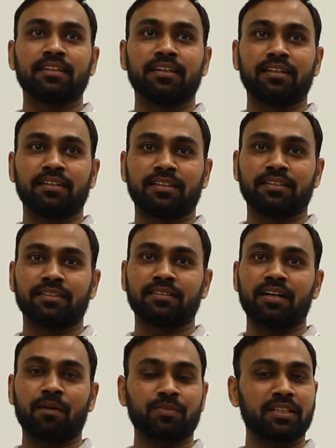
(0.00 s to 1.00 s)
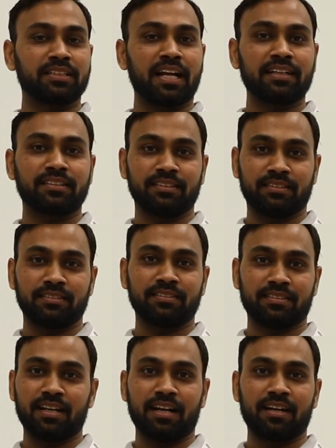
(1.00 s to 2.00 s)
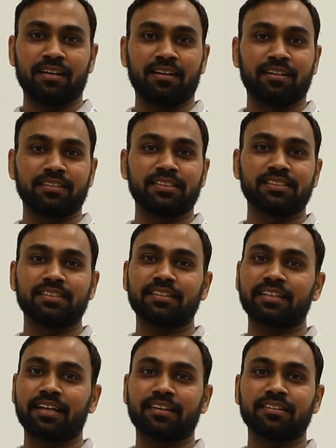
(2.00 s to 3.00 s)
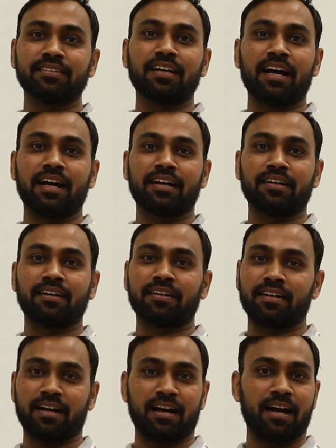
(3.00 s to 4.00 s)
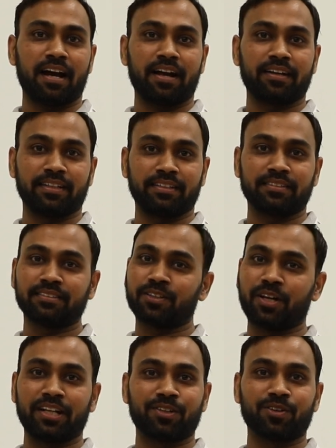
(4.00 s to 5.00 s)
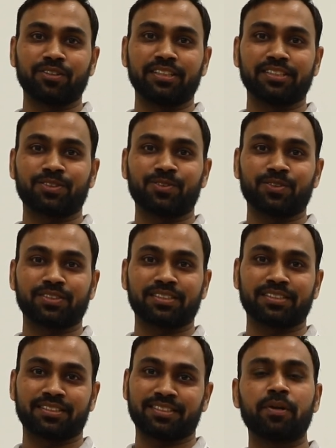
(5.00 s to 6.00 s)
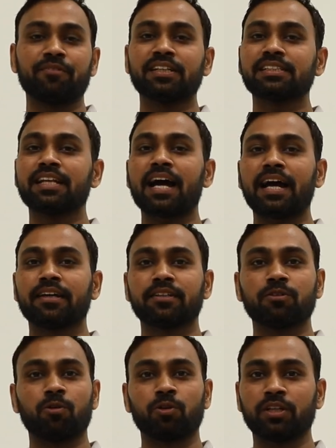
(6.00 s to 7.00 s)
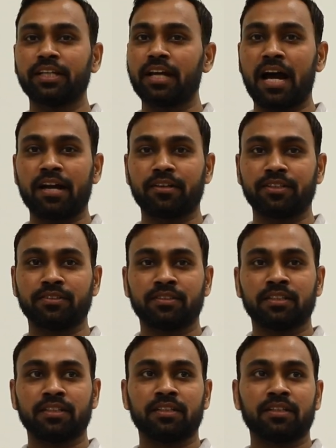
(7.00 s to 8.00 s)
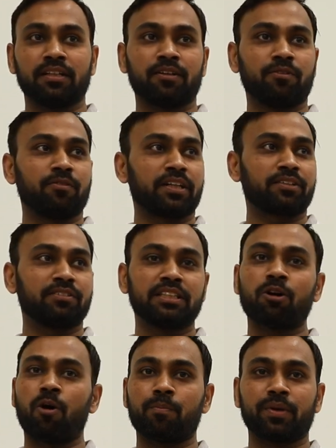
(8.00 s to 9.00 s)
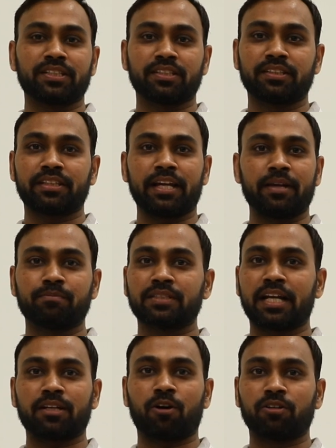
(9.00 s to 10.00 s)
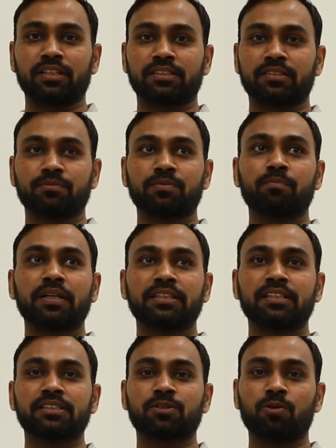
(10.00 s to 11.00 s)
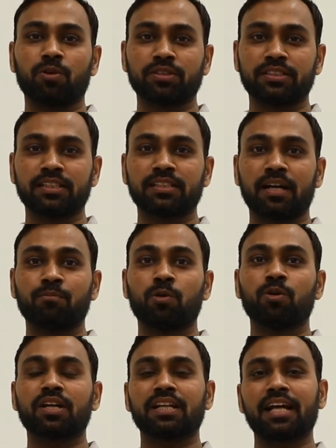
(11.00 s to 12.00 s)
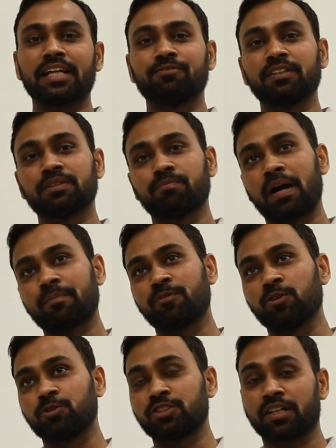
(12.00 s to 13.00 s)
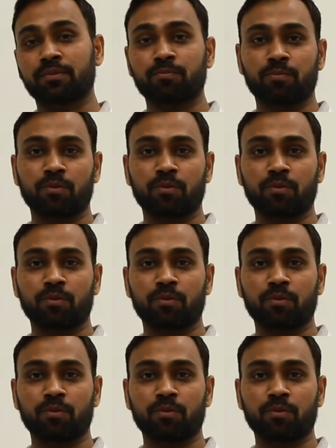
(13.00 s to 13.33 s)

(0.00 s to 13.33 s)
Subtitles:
after that decision taken, I enrolled this course. Previously I work with the operation teams and all this, but this course is more aligned with my future